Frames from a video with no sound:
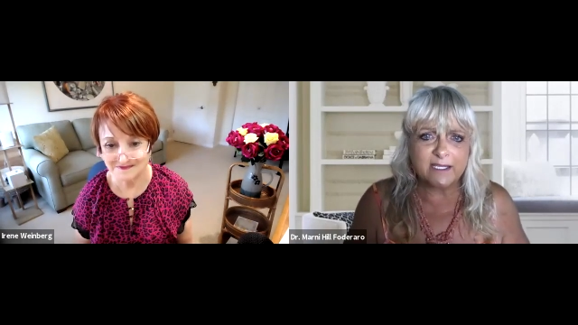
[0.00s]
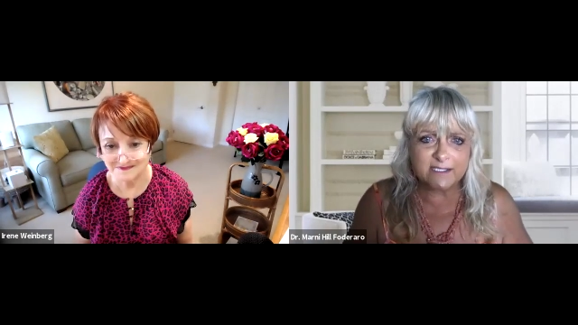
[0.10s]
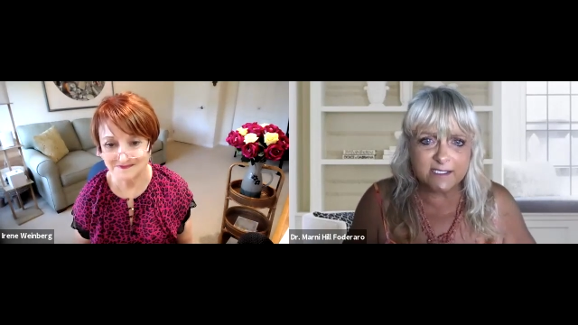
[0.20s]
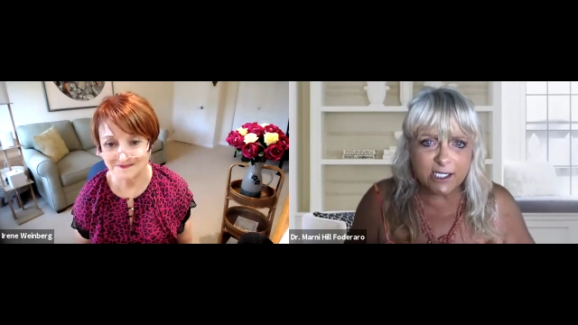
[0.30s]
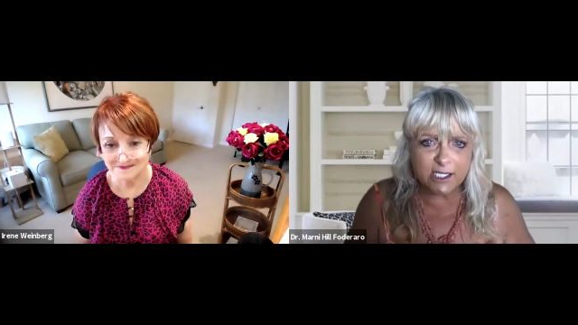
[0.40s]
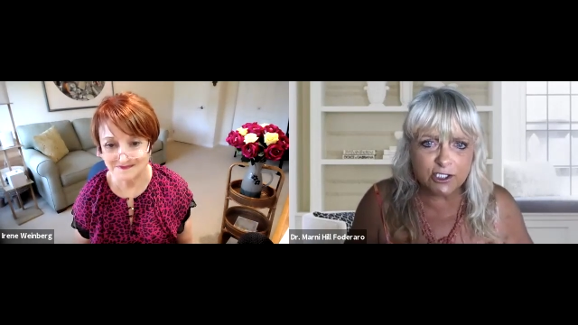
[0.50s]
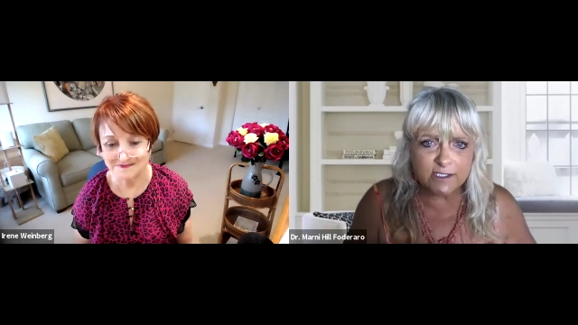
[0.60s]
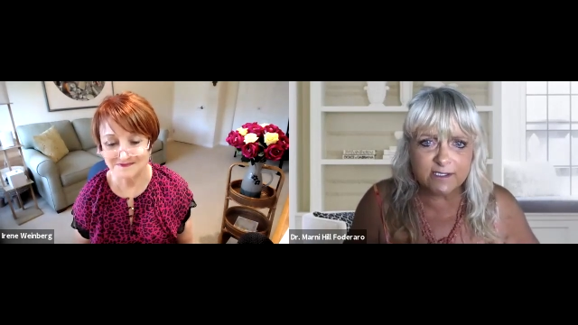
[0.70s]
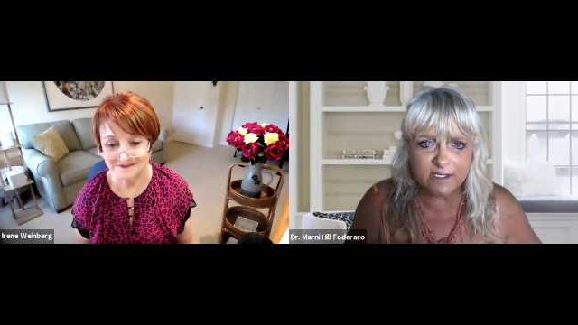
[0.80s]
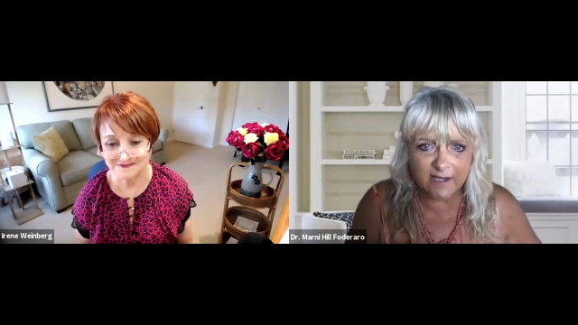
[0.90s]
Speaker 1: stitches
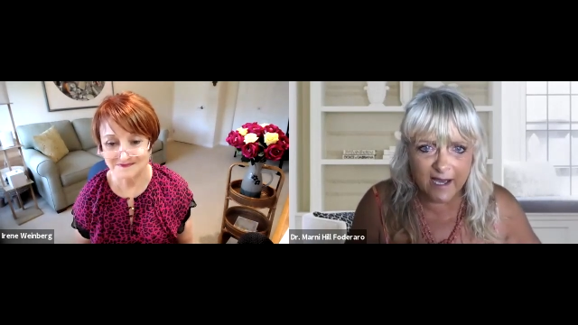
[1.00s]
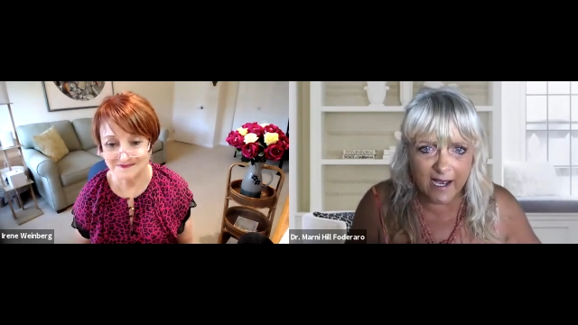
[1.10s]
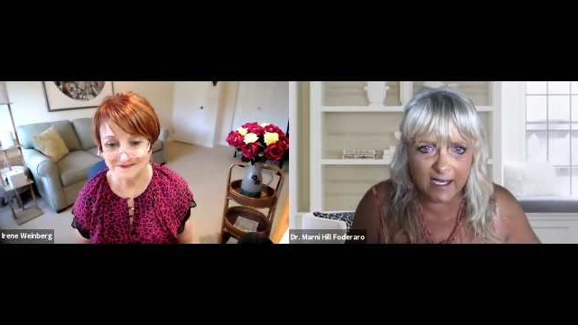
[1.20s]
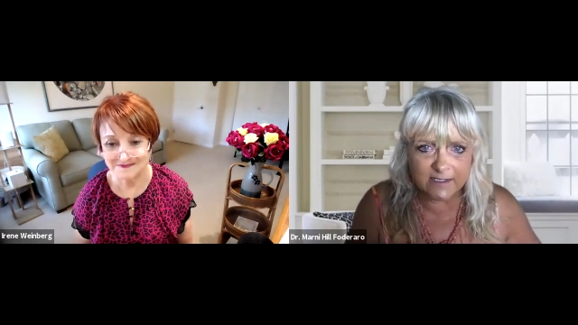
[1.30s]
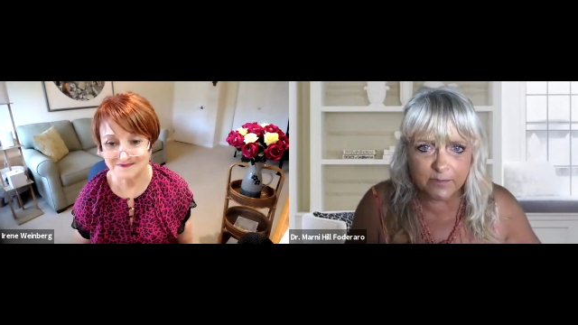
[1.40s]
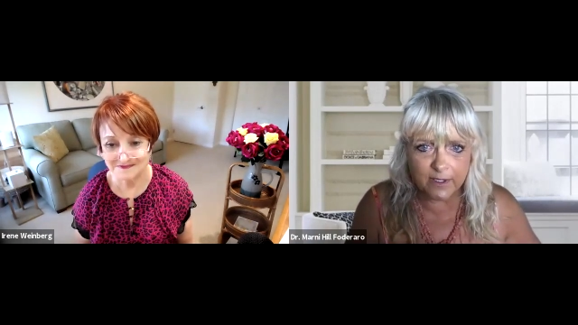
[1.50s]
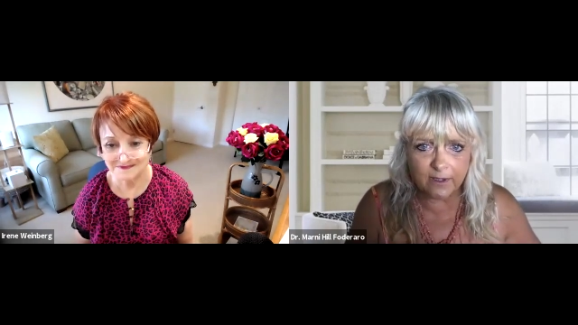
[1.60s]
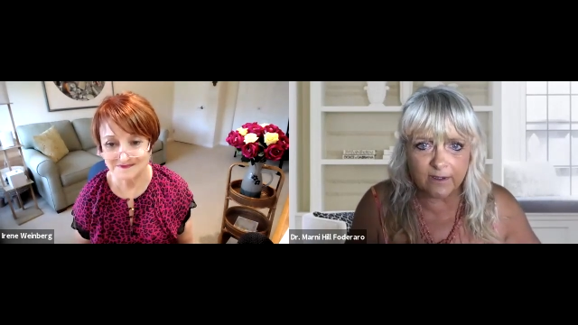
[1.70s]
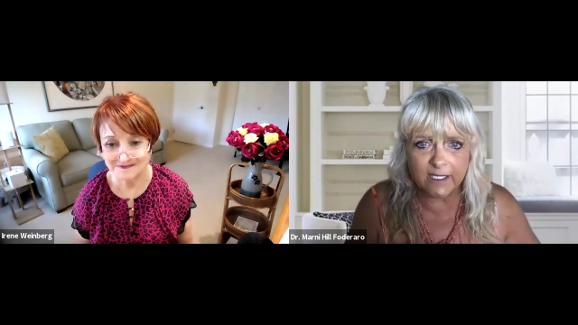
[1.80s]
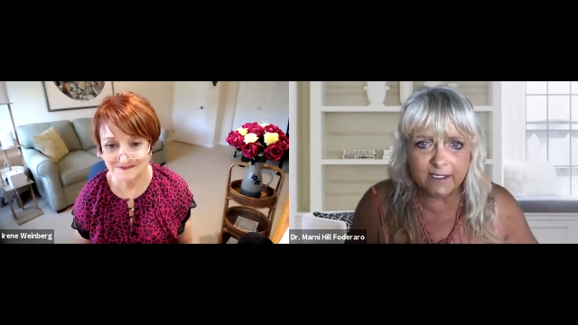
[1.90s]
to the hospital.
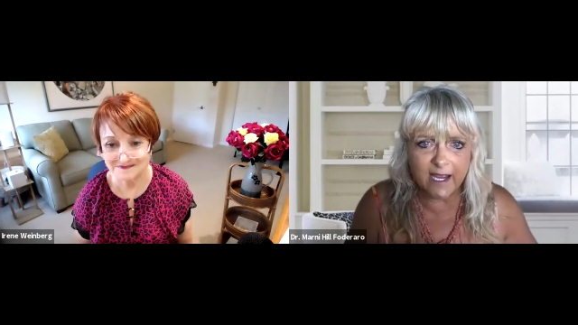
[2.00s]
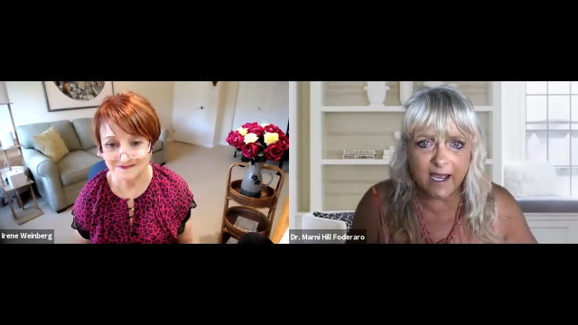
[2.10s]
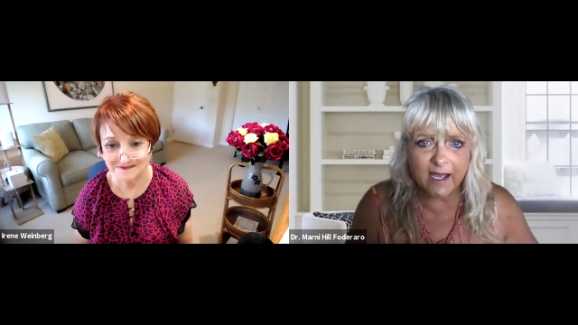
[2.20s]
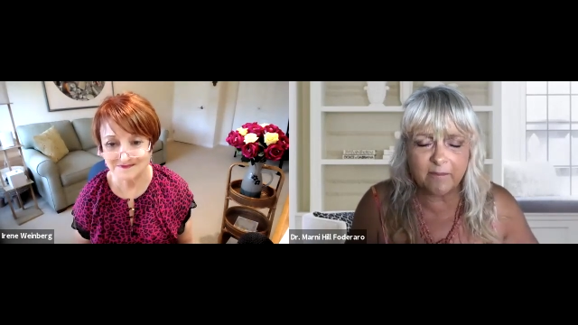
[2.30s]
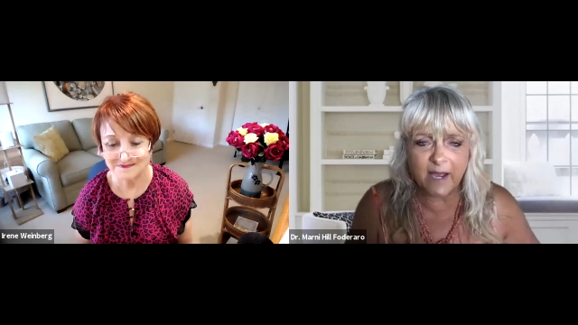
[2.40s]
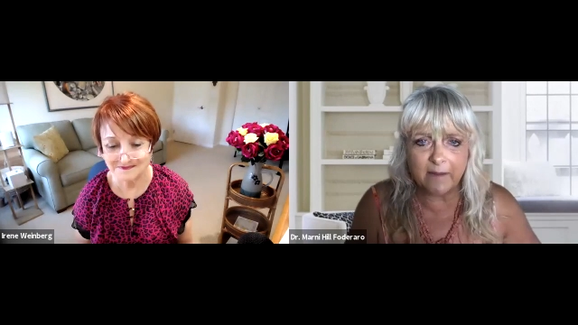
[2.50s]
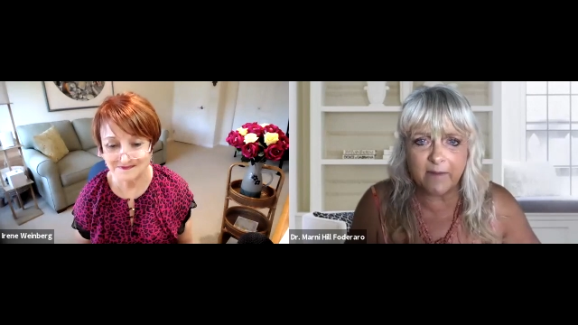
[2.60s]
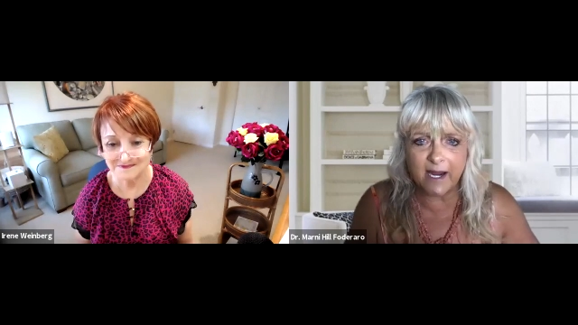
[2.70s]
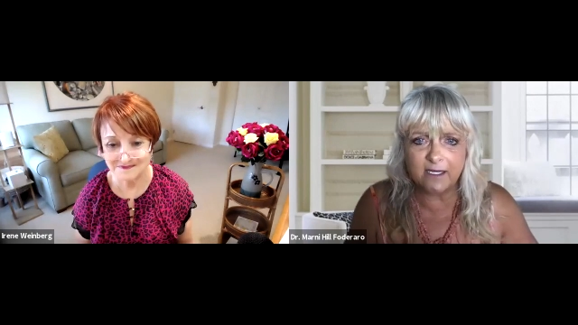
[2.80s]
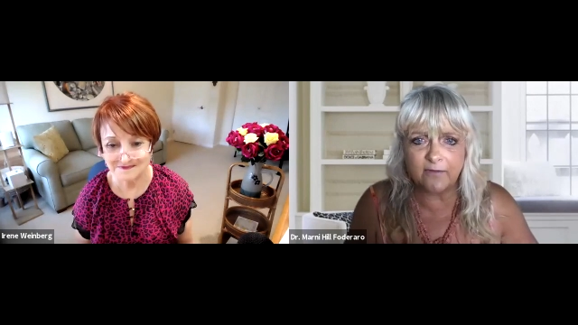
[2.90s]
And yeah, I
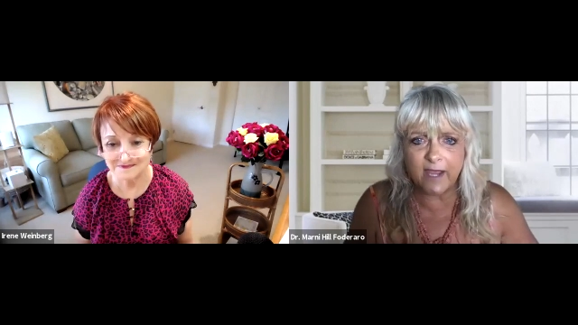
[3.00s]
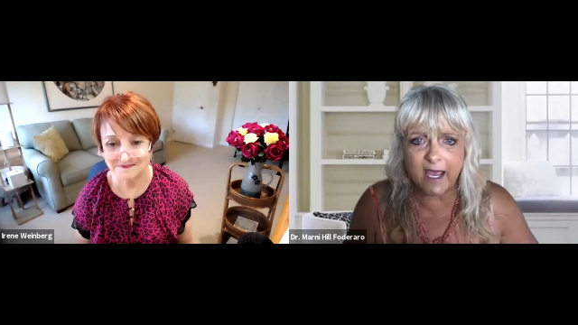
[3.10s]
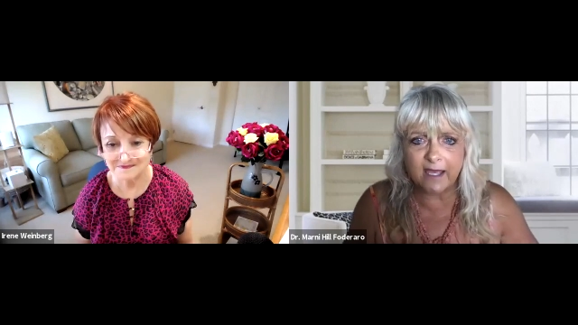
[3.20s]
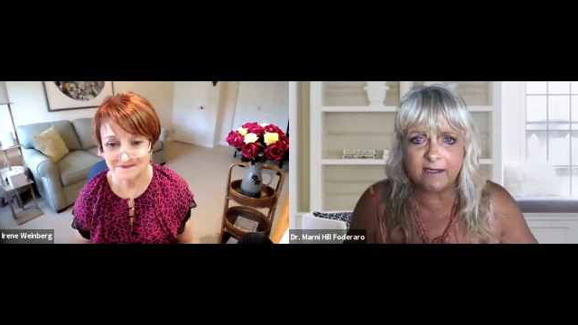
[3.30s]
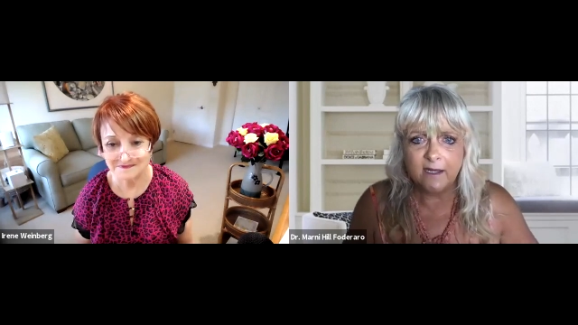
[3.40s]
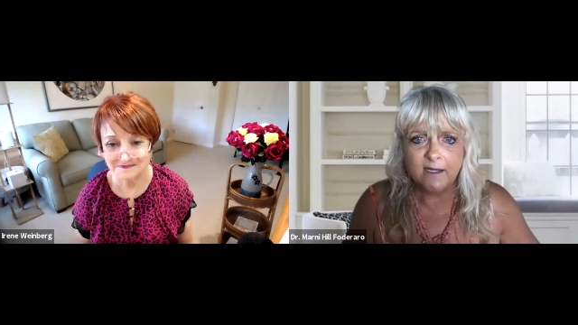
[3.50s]
might have had